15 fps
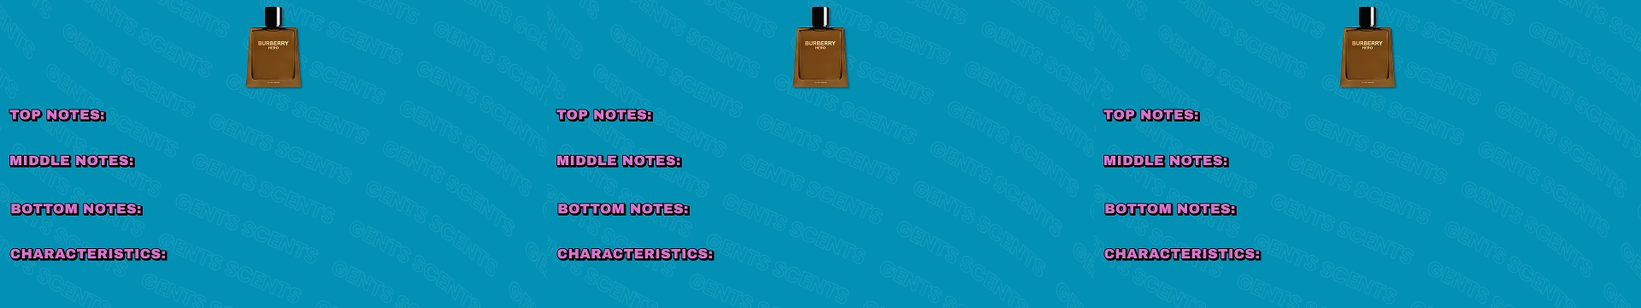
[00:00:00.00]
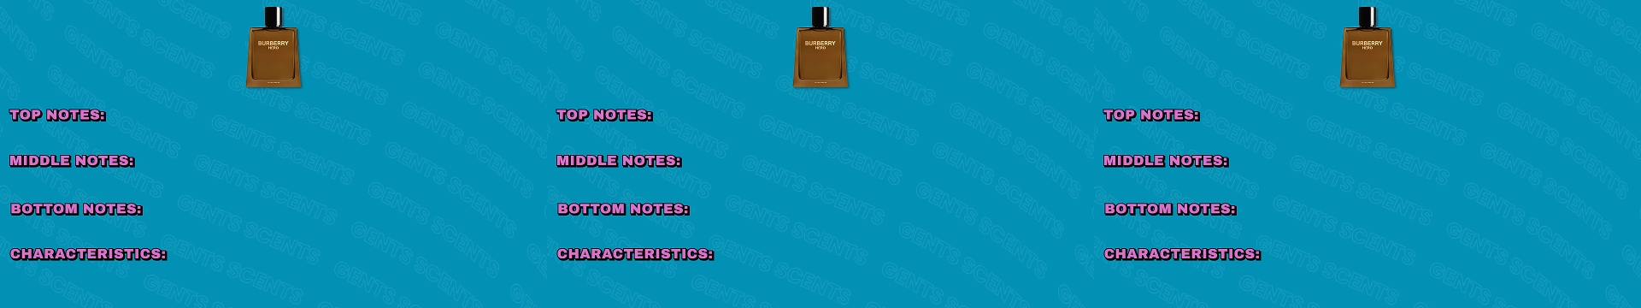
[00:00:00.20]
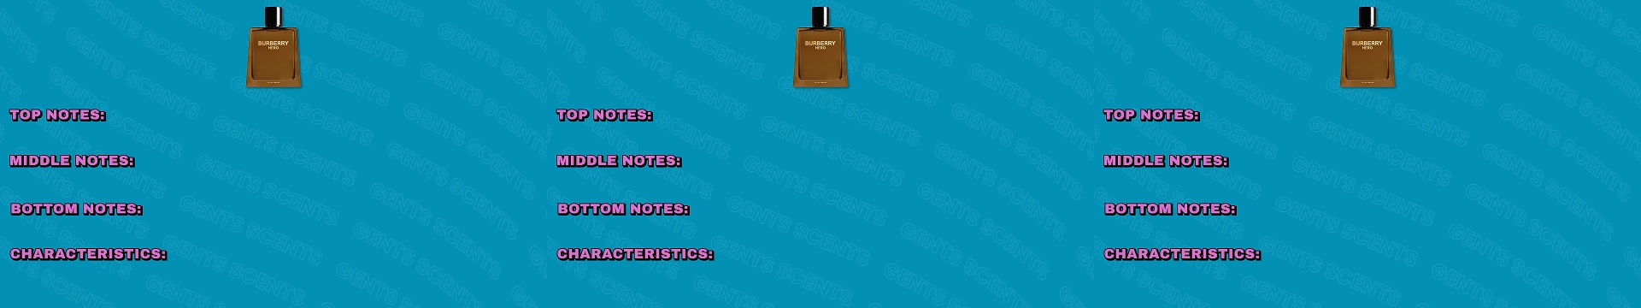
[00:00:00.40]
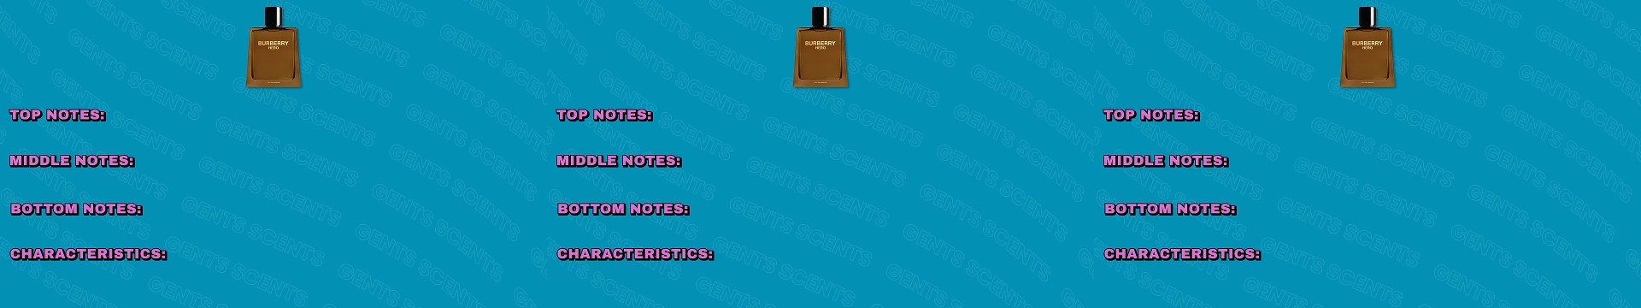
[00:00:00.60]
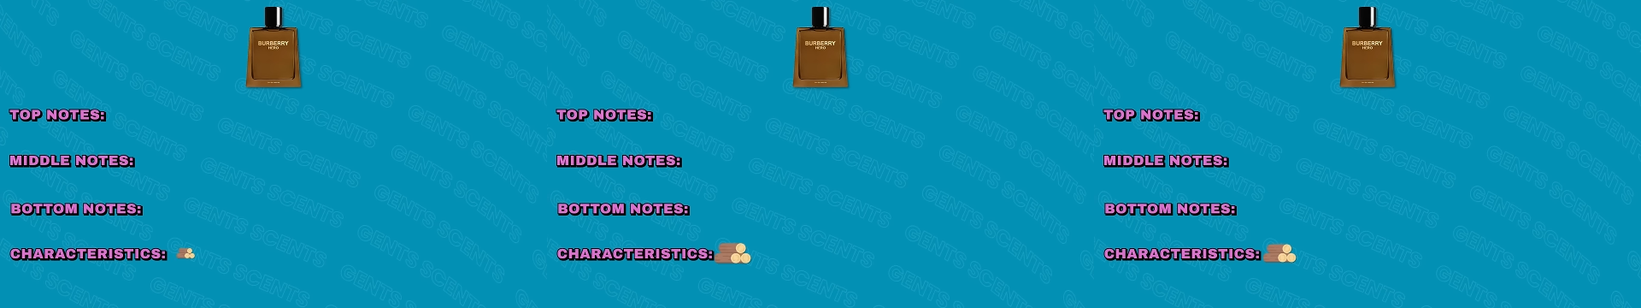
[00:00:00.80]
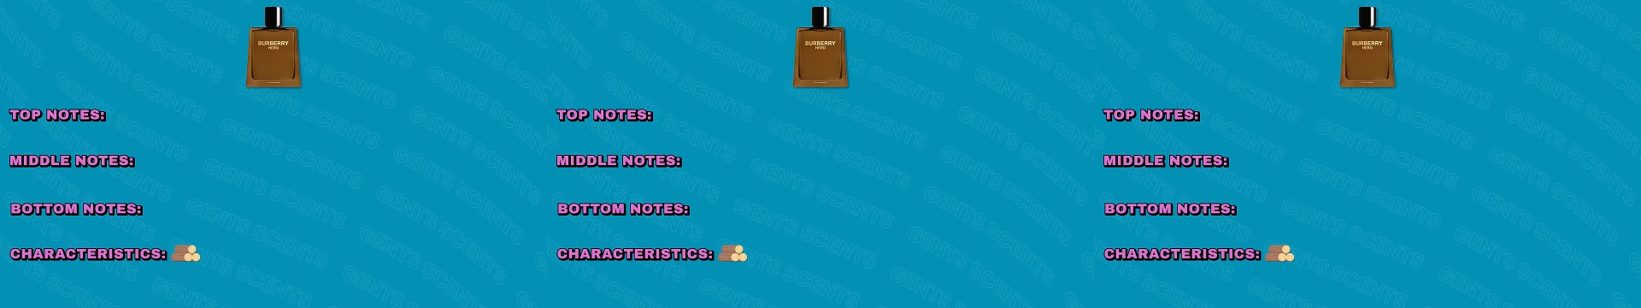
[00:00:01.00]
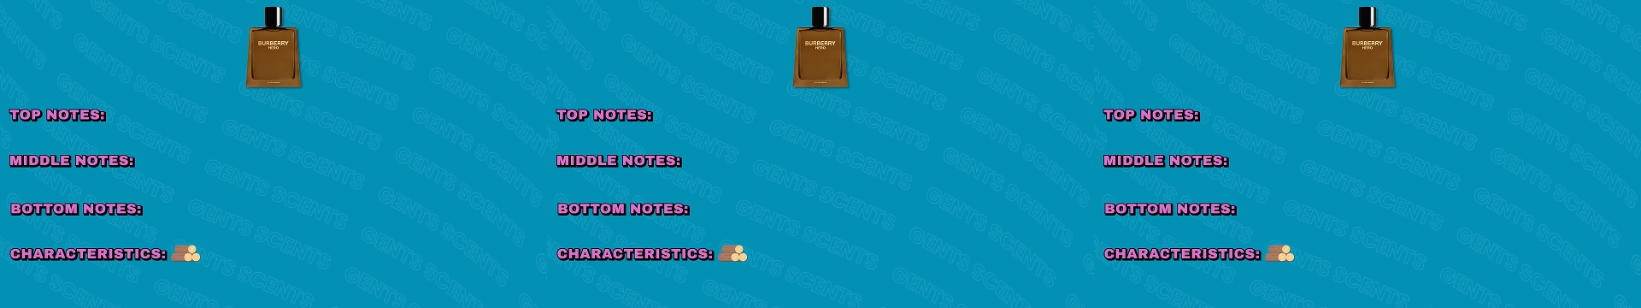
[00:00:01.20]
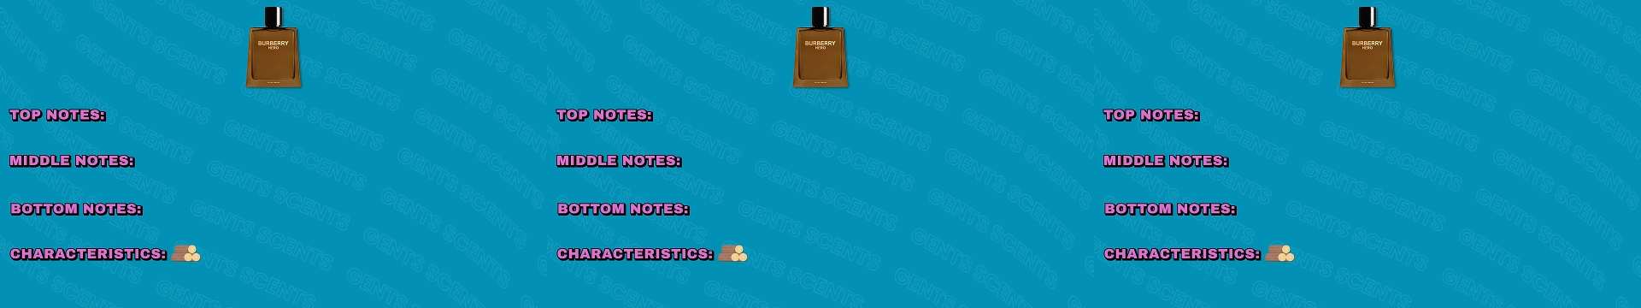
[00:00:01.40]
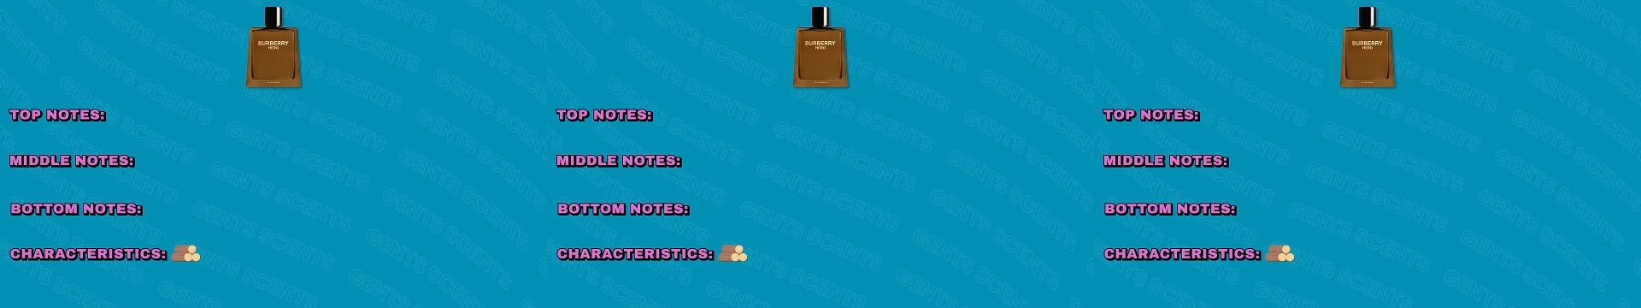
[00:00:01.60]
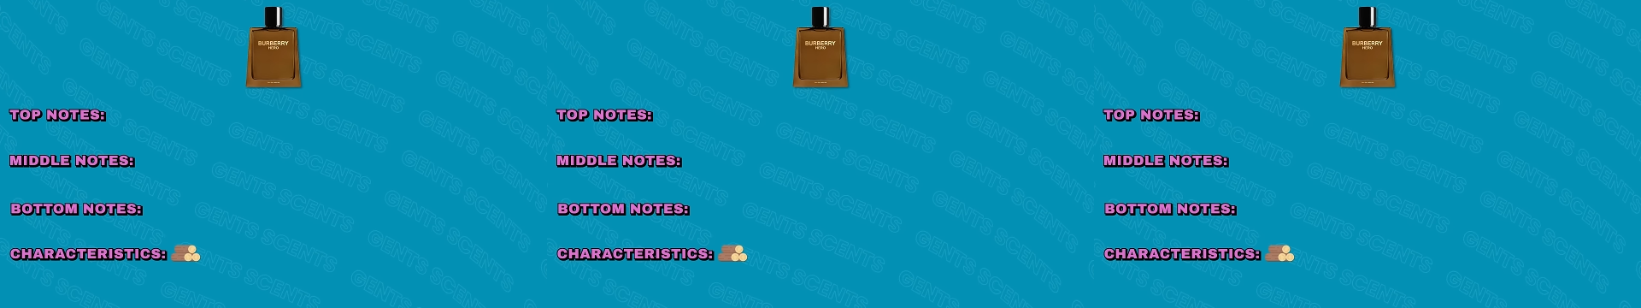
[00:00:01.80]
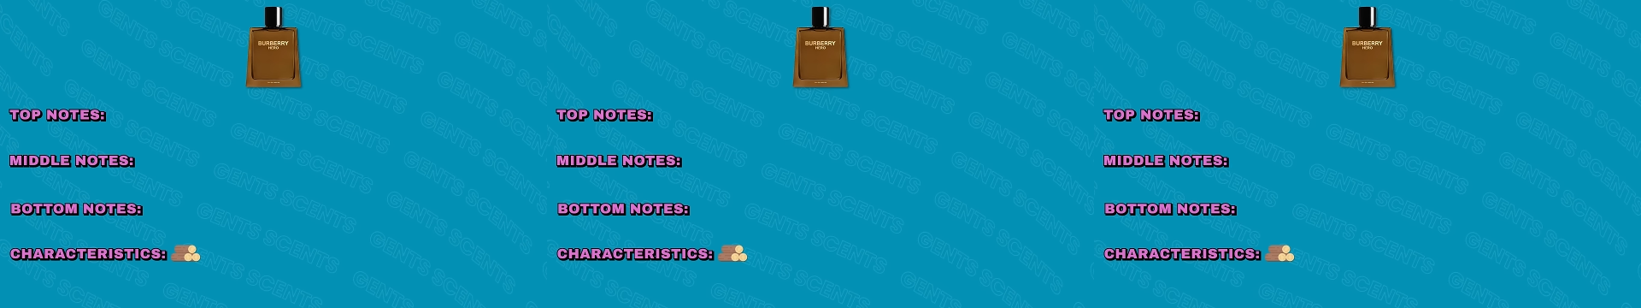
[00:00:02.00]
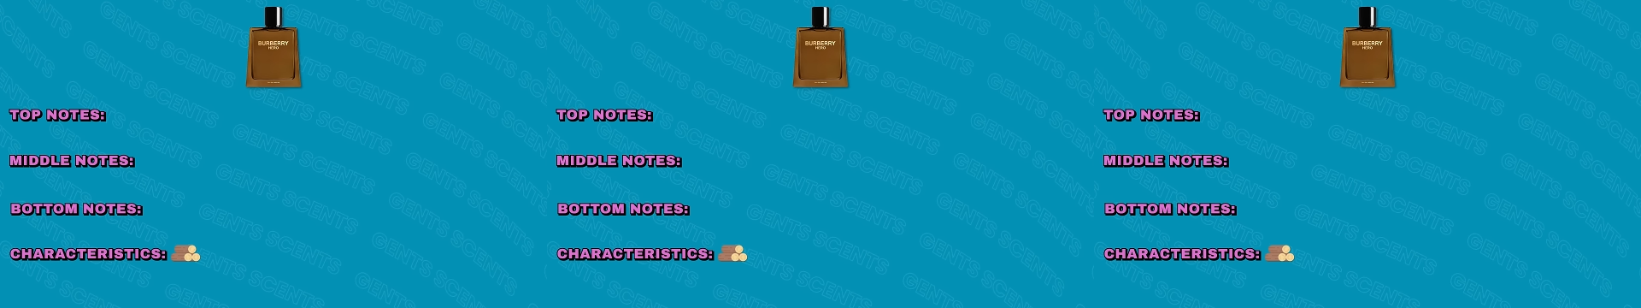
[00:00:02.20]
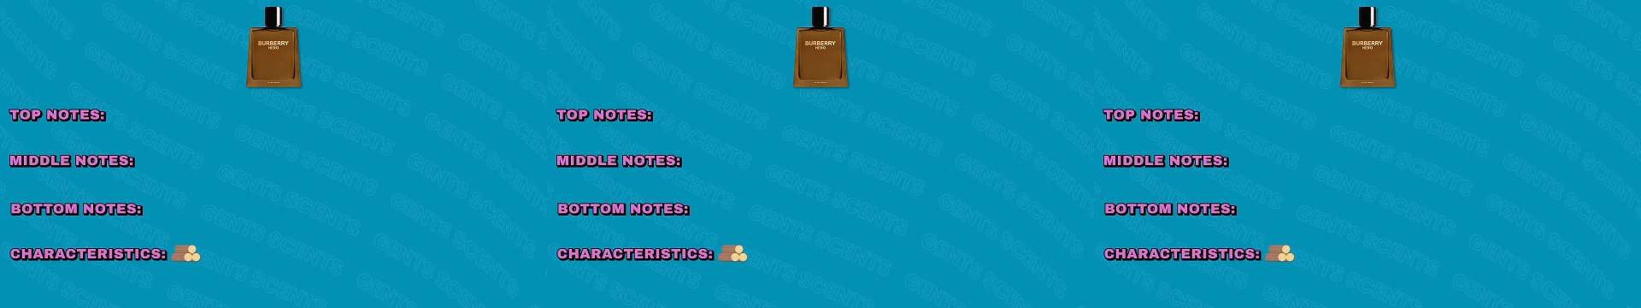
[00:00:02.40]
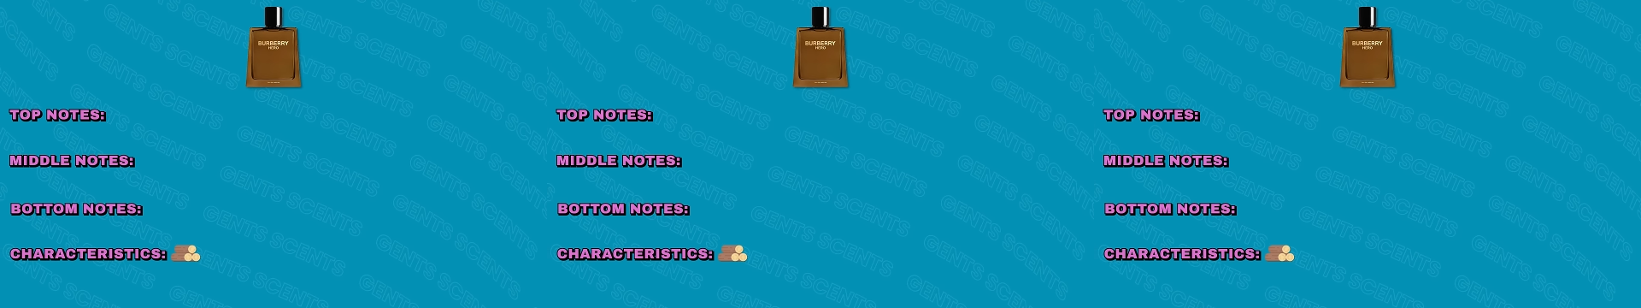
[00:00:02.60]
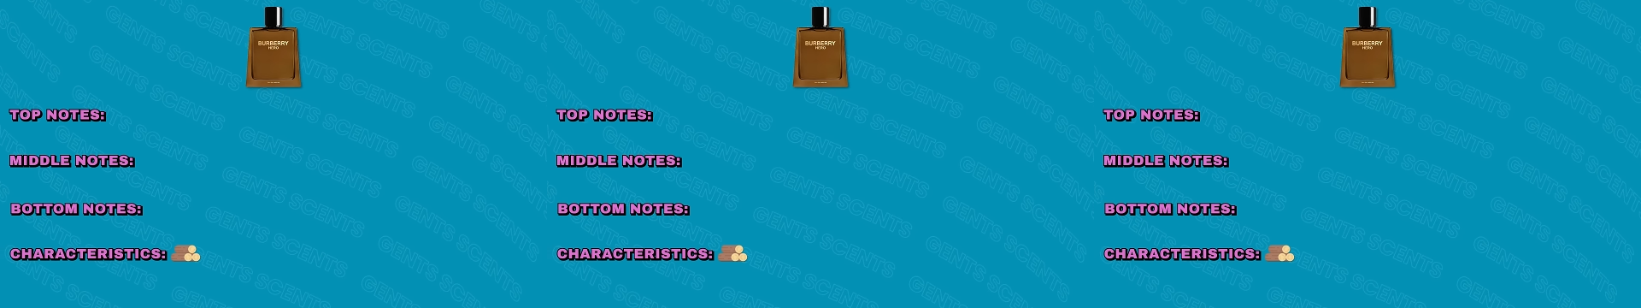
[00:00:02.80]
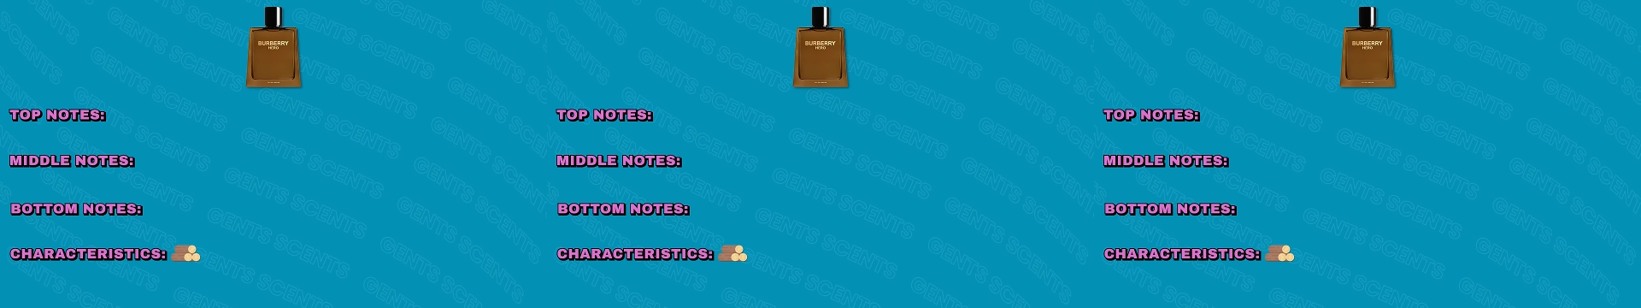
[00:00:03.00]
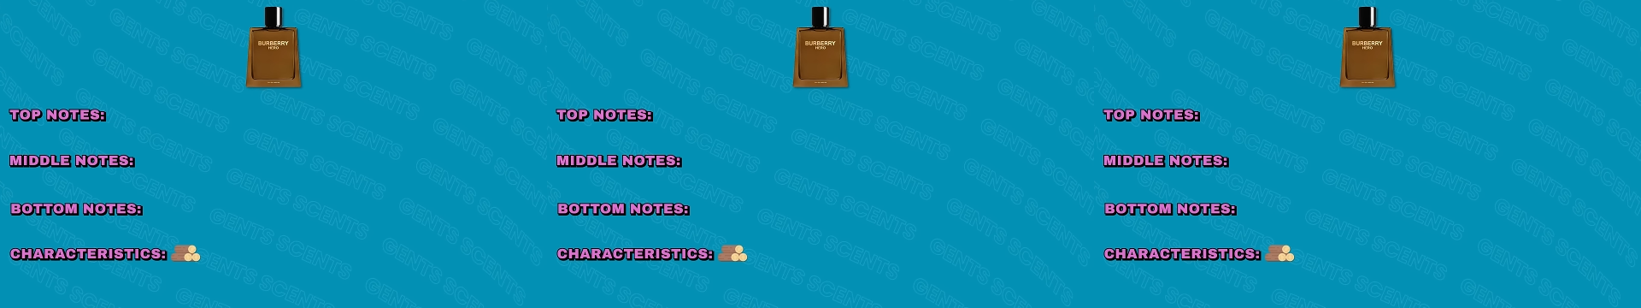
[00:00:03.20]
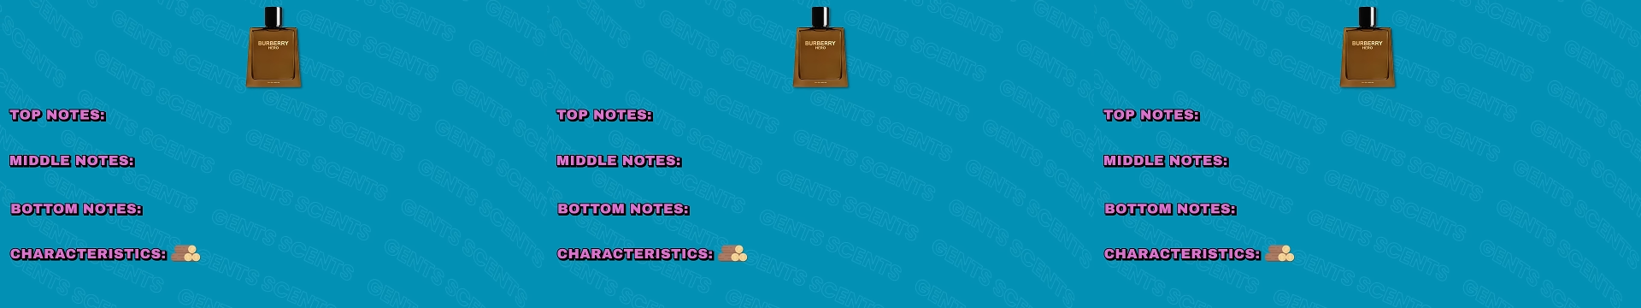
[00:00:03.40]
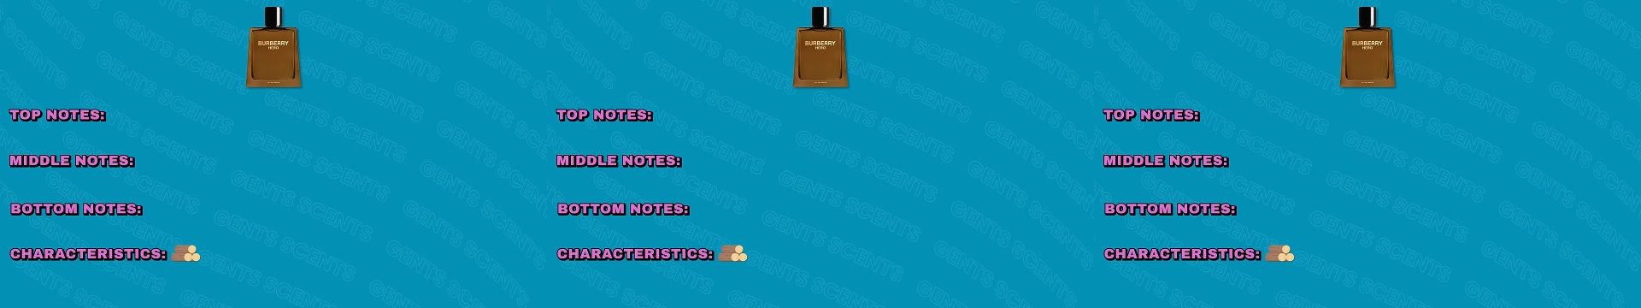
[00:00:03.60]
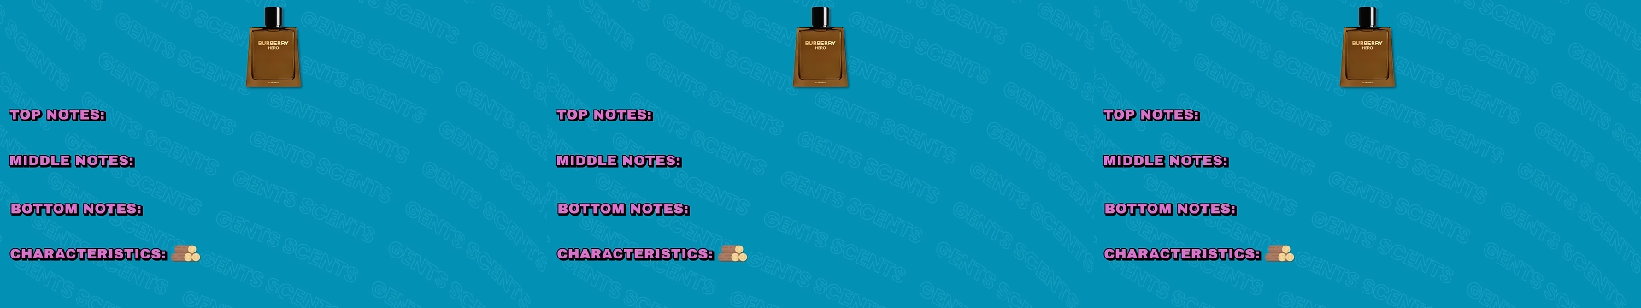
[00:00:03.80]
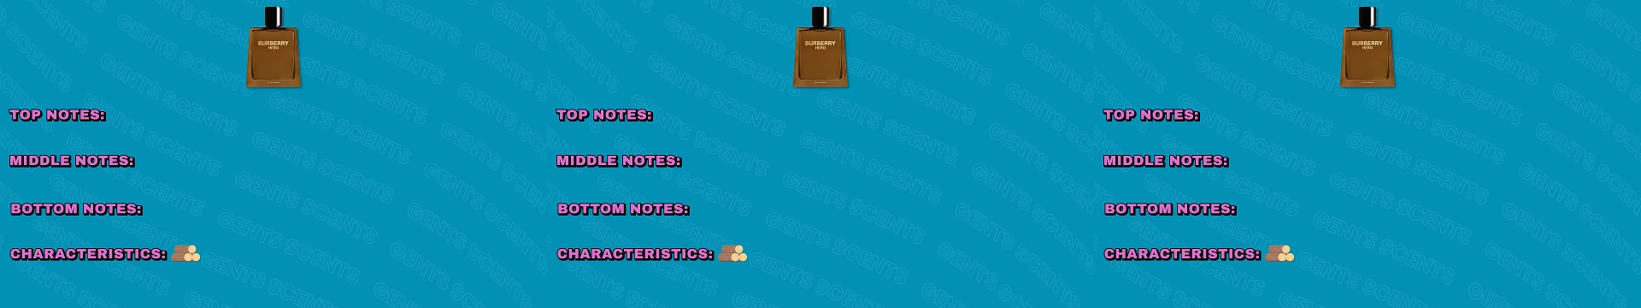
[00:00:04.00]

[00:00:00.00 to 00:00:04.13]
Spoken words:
No face is visible, so there are no lips to read.